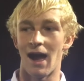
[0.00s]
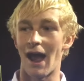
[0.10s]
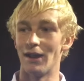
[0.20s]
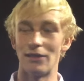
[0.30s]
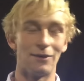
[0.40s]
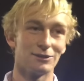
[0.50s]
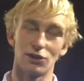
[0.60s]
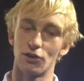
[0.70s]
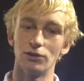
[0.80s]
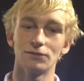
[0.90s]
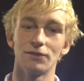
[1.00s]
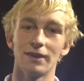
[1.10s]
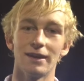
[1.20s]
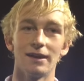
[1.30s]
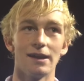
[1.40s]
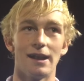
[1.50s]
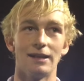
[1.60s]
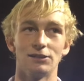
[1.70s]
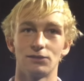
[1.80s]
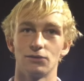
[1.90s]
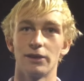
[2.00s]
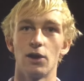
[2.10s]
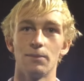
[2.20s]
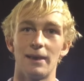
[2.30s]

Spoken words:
I mean, that was our goals for the year, and I just really hope